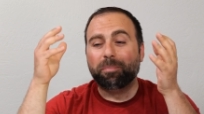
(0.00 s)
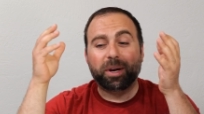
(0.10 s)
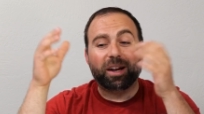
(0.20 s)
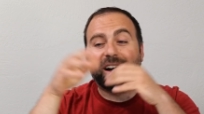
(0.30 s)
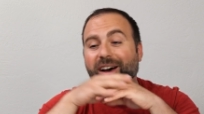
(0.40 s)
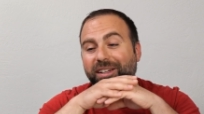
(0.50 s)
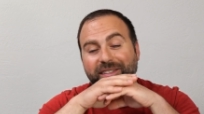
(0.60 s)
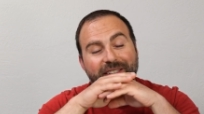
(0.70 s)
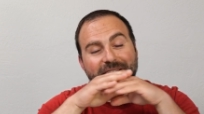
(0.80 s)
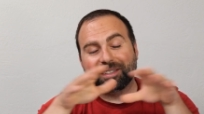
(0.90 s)
but
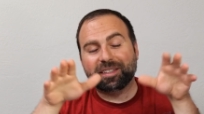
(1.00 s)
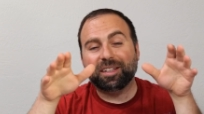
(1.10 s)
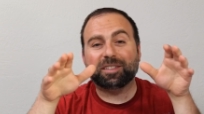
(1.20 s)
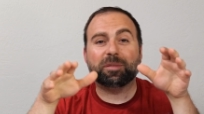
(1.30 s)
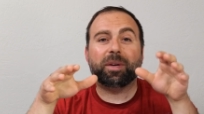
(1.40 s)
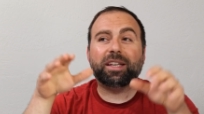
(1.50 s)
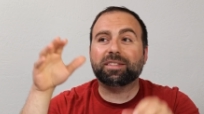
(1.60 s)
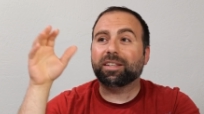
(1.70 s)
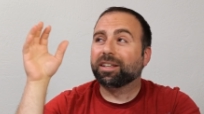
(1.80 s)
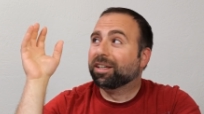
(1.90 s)
honestly this thing is
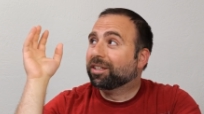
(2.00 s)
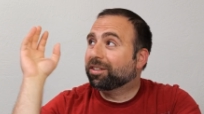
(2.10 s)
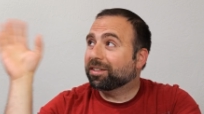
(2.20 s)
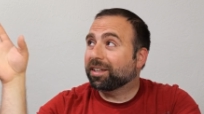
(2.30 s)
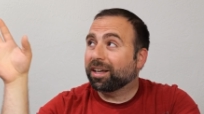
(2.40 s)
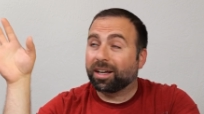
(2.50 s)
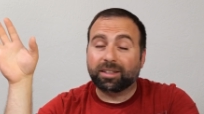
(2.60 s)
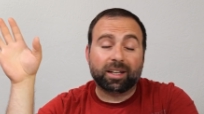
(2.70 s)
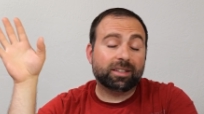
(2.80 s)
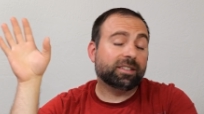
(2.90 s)
amazing. Just like I
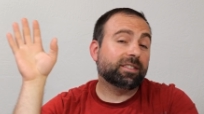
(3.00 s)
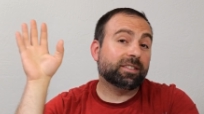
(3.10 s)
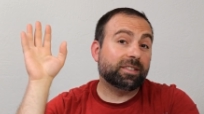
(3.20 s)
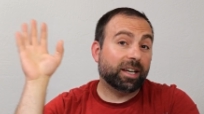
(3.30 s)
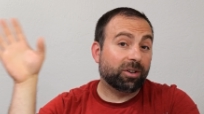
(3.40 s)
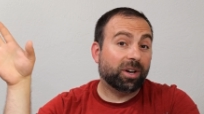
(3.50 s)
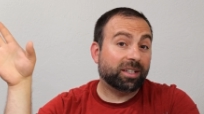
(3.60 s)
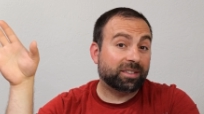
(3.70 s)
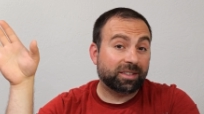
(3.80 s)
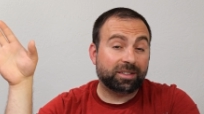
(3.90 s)
thought that the Deco
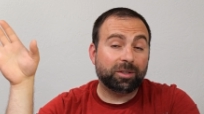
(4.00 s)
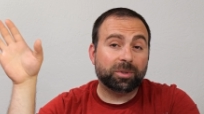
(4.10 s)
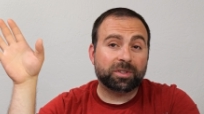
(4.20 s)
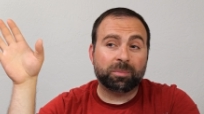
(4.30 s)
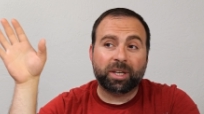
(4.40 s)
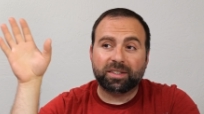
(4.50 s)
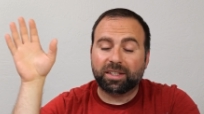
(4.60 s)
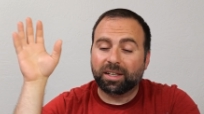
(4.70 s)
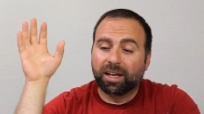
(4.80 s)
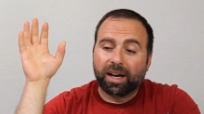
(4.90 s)
X60 was
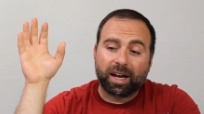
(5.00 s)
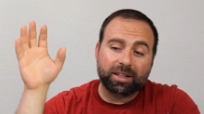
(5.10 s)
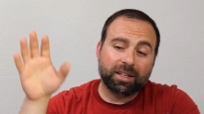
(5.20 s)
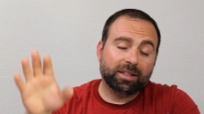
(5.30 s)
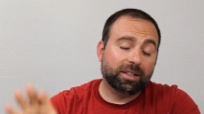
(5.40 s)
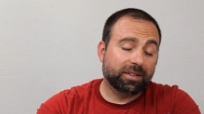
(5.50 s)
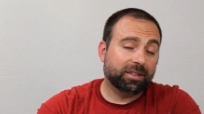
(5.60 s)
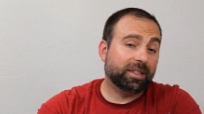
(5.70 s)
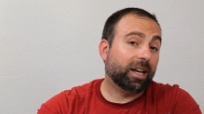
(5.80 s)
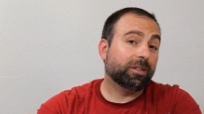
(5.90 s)
amazing, I think this
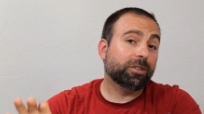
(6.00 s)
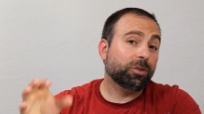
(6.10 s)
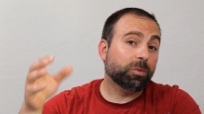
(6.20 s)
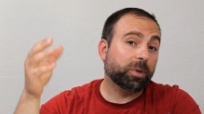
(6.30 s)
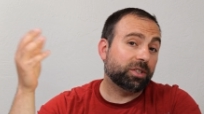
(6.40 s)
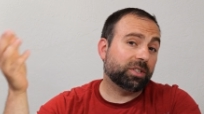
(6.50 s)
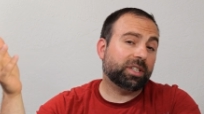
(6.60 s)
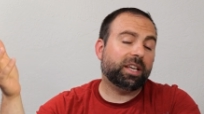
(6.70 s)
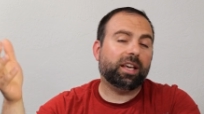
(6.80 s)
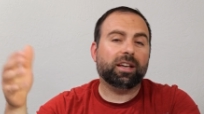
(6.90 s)
is now the new
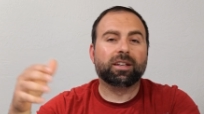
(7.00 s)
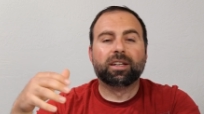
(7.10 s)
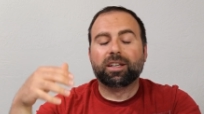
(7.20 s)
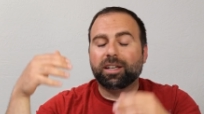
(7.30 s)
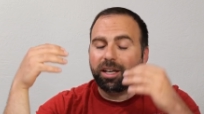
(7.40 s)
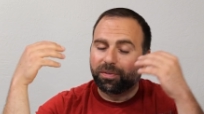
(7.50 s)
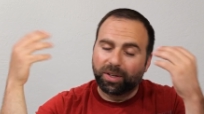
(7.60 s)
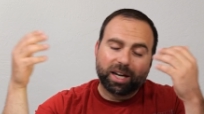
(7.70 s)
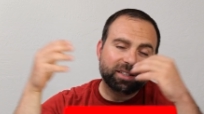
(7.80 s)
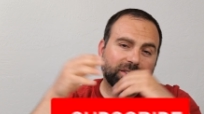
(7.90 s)
budget king. If
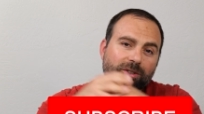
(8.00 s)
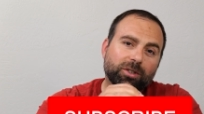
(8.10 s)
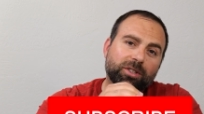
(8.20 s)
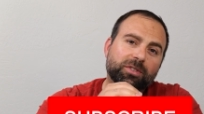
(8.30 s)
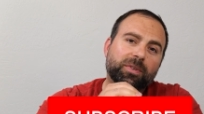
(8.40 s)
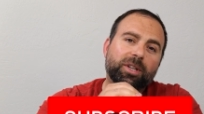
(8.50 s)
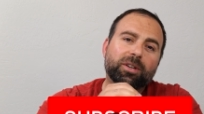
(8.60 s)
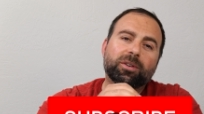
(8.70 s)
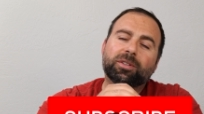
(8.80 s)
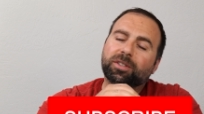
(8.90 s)
you guys enjoyed this
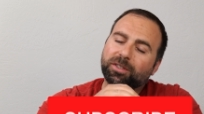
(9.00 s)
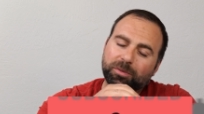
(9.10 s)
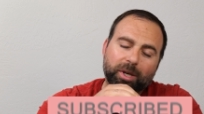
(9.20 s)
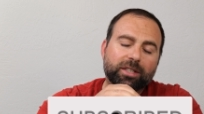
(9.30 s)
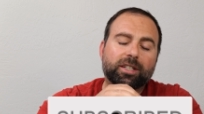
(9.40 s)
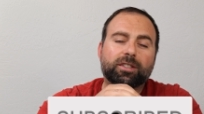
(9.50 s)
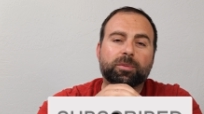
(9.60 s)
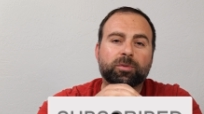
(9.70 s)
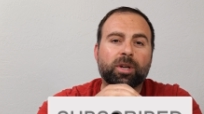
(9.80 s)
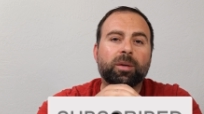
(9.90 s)
video, smash that
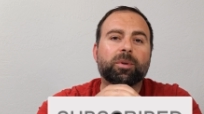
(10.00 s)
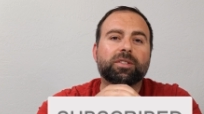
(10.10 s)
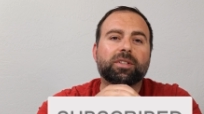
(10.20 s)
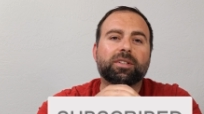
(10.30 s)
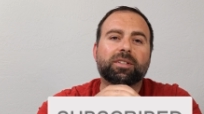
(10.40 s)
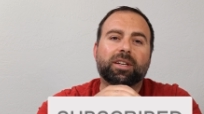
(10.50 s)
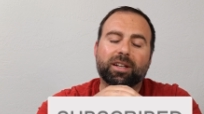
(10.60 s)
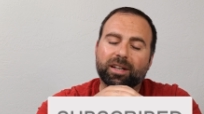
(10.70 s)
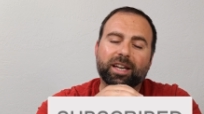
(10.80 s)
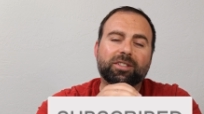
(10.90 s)
subscribe button
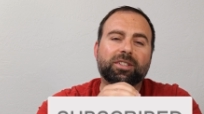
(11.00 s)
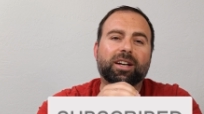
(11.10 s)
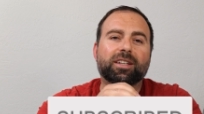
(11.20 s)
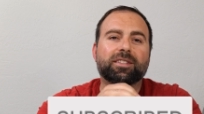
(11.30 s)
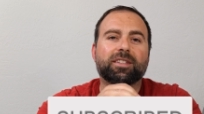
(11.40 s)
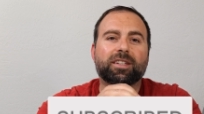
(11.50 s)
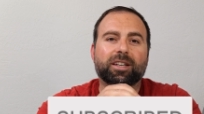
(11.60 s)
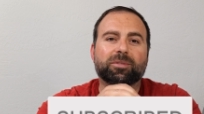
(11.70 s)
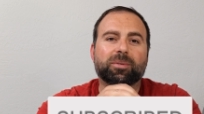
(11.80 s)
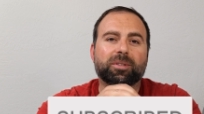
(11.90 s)
and I'll catch you guys in the
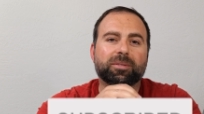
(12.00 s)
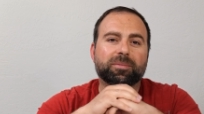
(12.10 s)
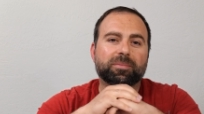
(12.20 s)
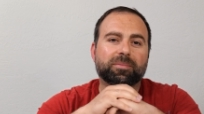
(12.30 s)
next one.